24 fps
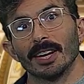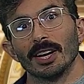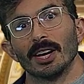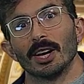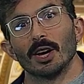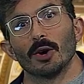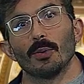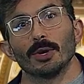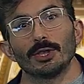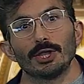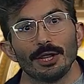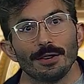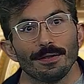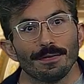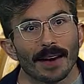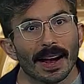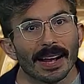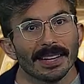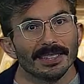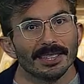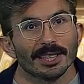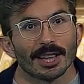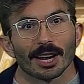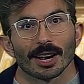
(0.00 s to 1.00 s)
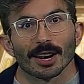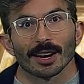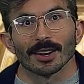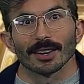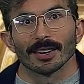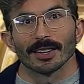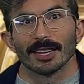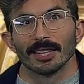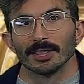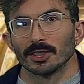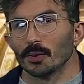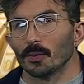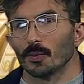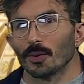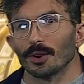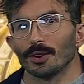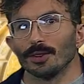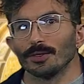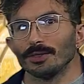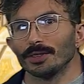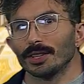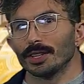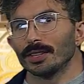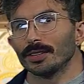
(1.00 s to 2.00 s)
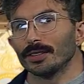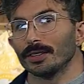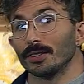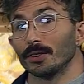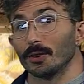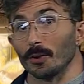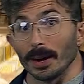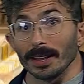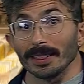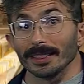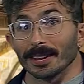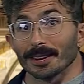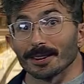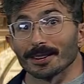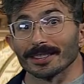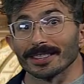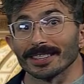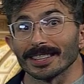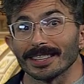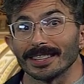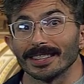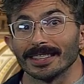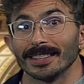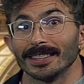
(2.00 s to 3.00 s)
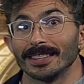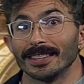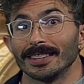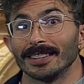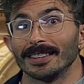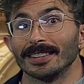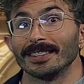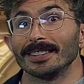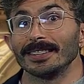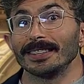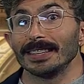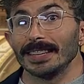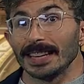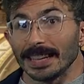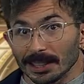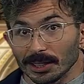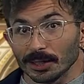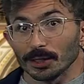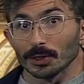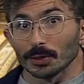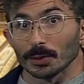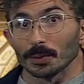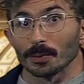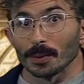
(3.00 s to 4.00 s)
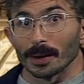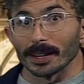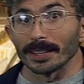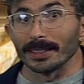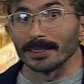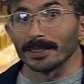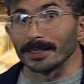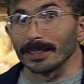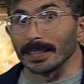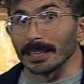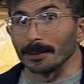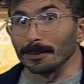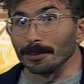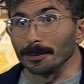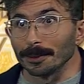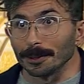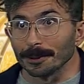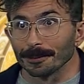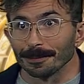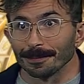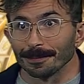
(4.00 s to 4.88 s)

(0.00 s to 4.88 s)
What she finds there is a world that, quite literally, isn't what it seems.